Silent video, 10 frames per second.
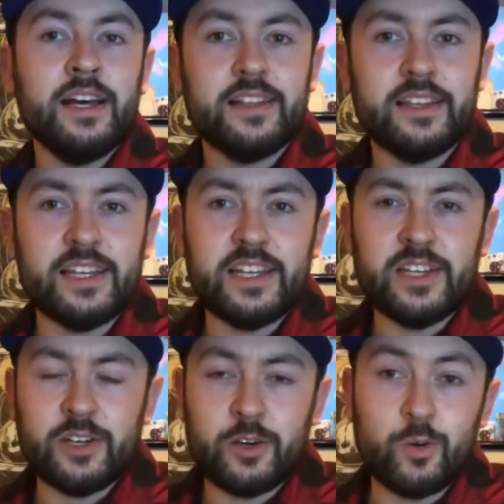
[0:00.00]
the, you
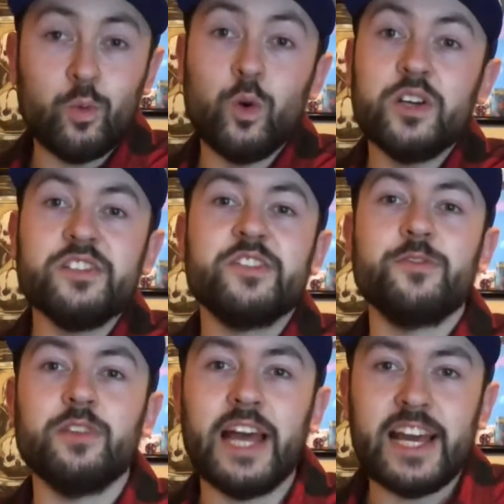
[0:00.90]
know, Woods
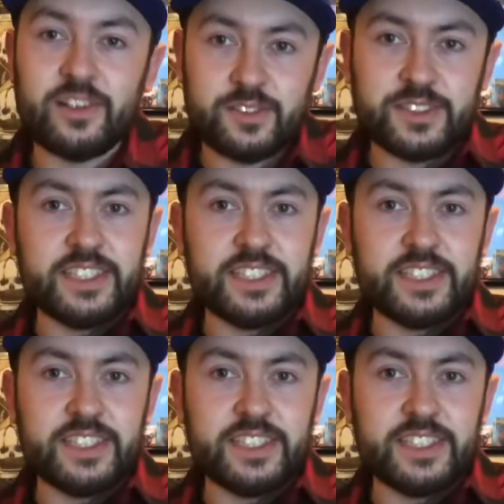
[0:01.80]
flannels.